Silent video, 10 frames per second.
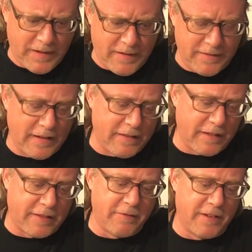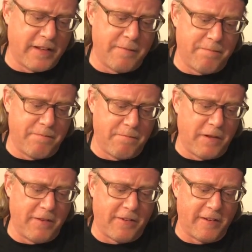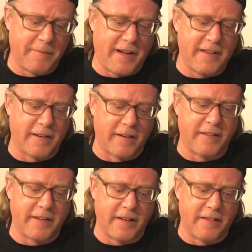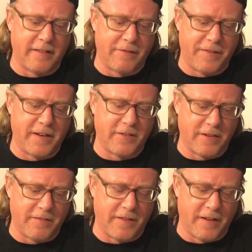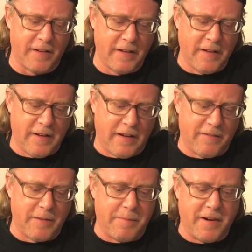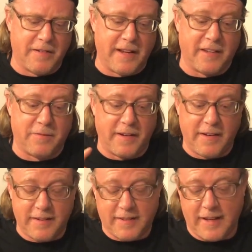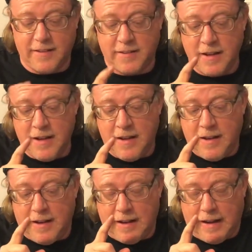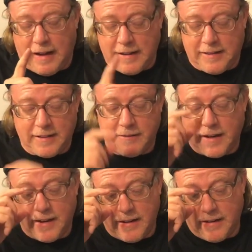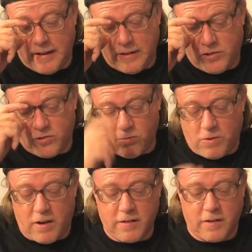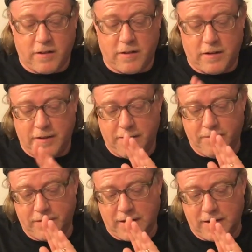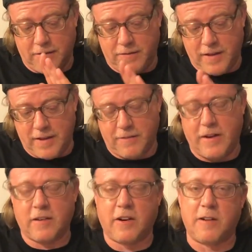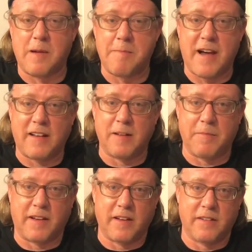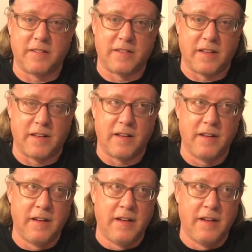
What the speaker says: nothing really falling behind it other than the finish of the beer taste. But in this case, I think I'm getting a stronger kind of hit of alcohol on my palate because the